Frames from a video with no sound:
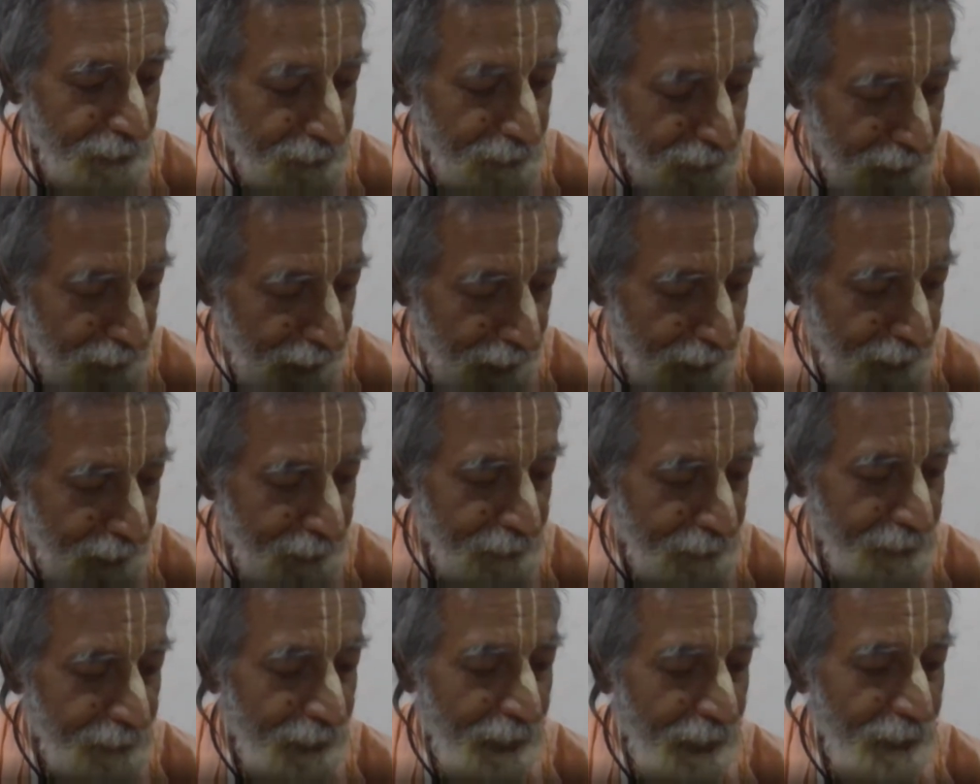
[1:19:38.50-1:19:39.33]

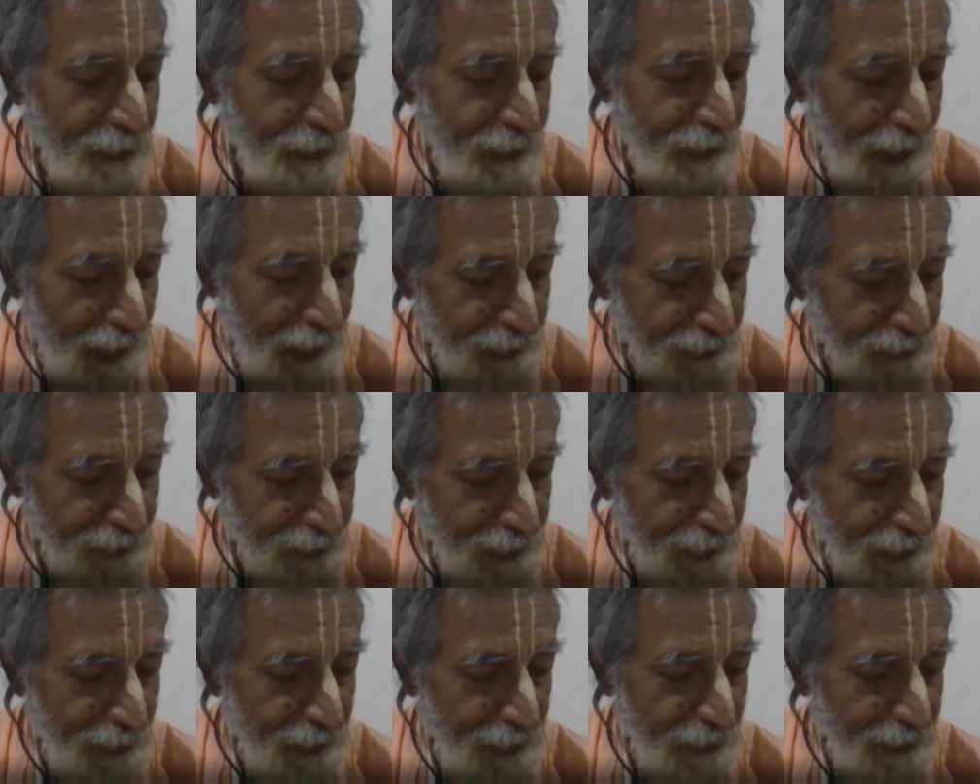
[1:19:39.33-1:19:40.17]
then they are danced
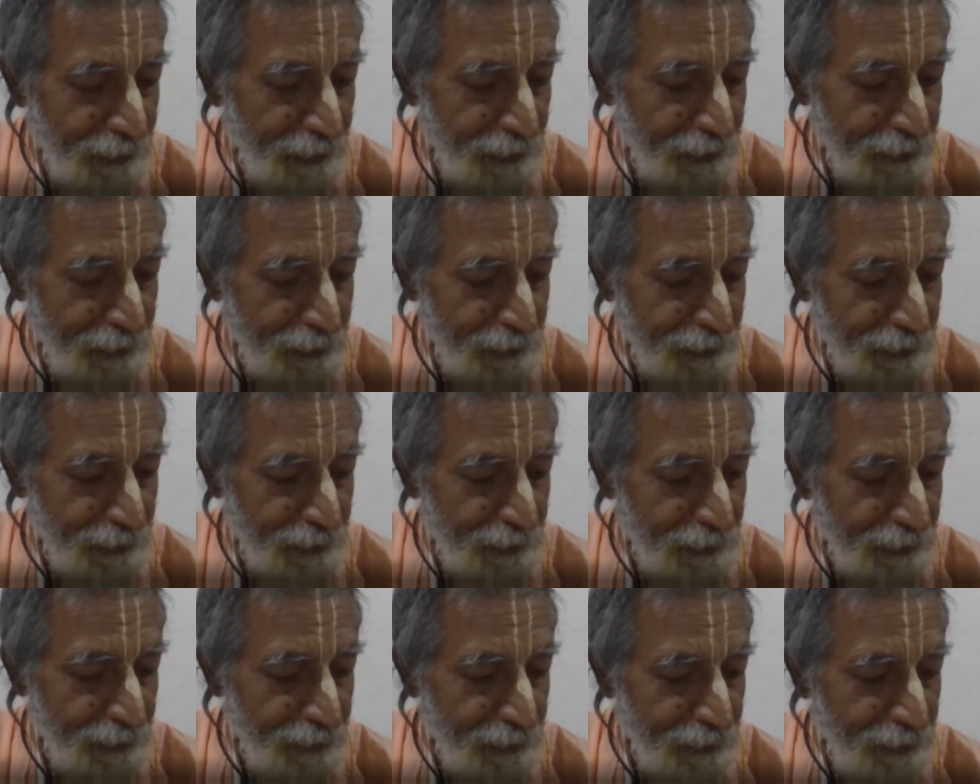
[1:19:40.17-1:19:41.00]
in it.
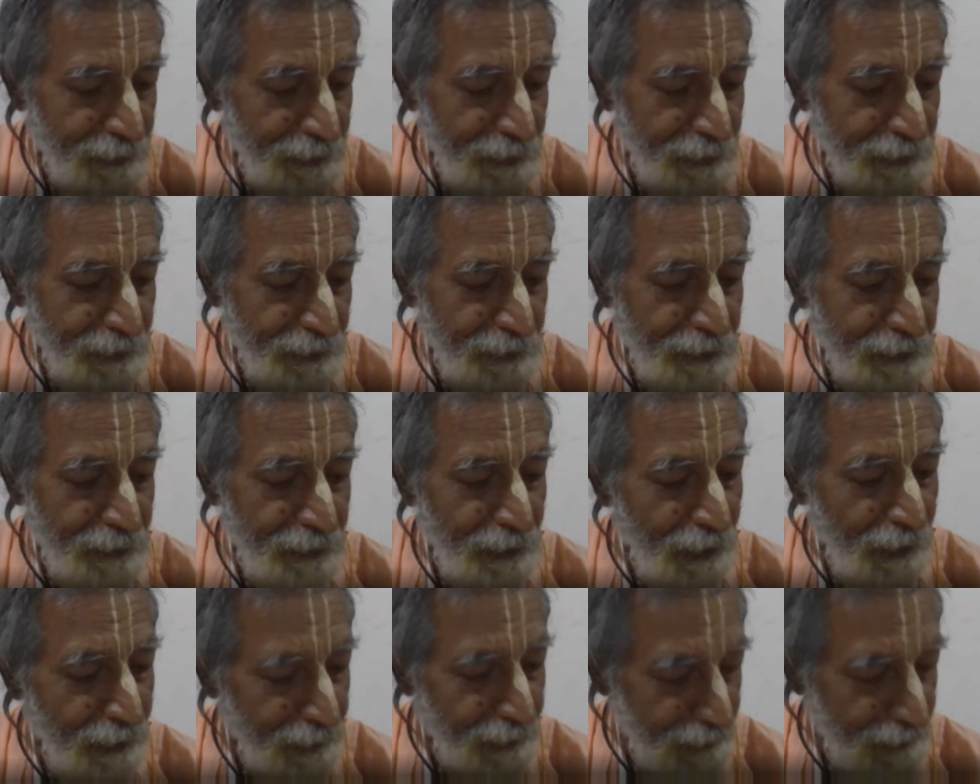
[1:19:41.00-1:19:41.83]

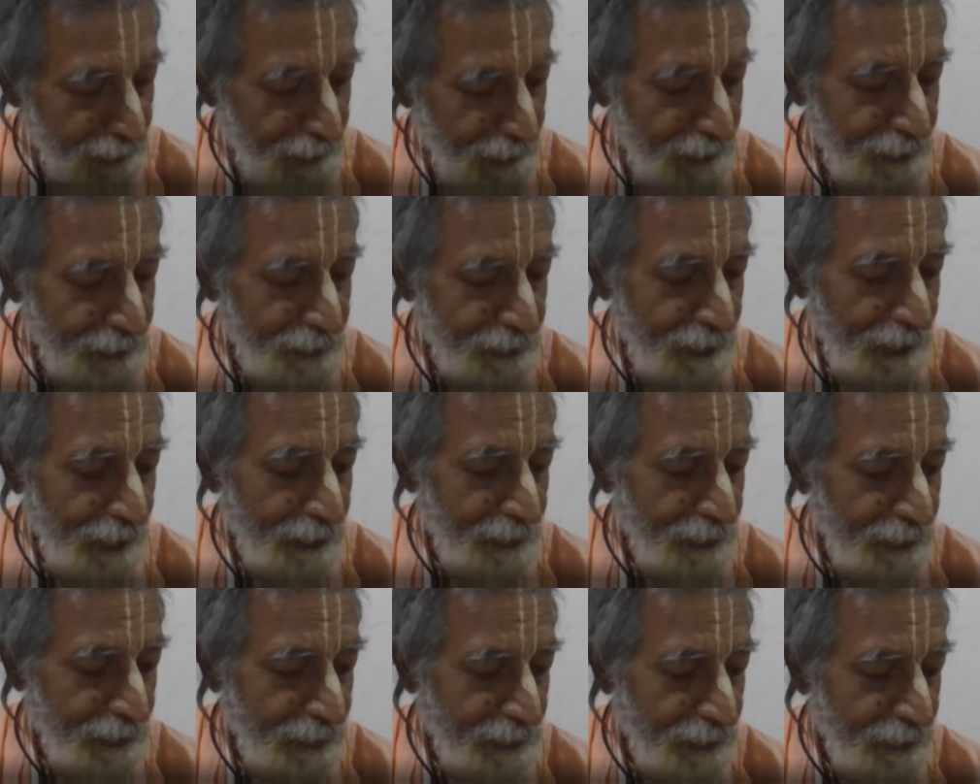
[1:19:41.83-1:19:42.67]
Our
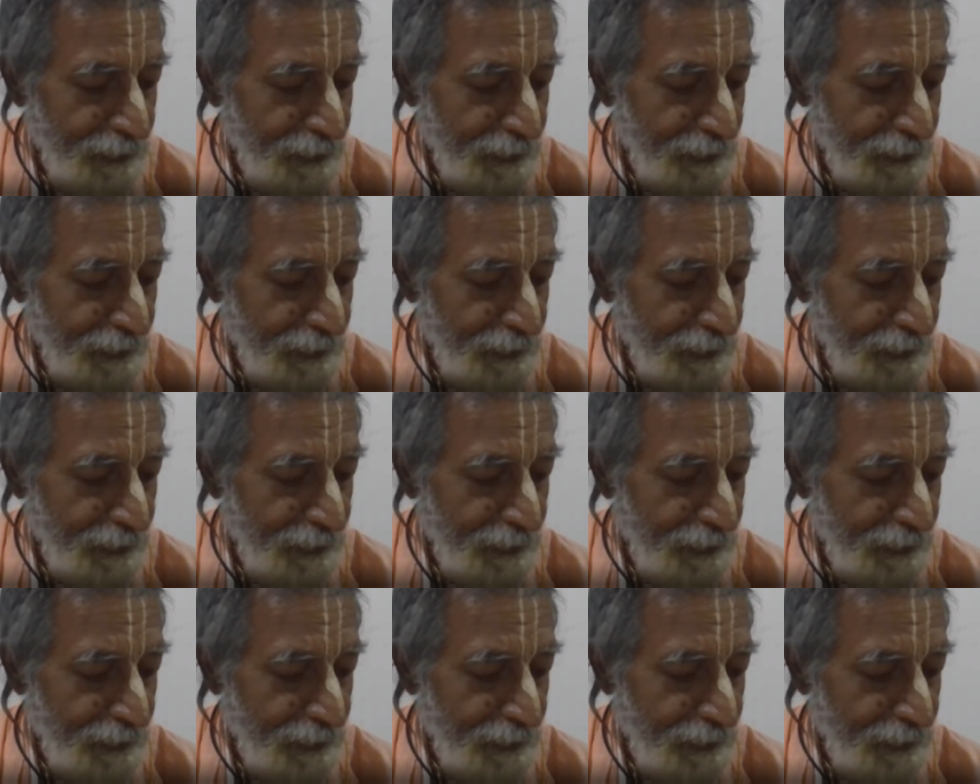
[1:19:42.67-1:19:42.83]
kirtan,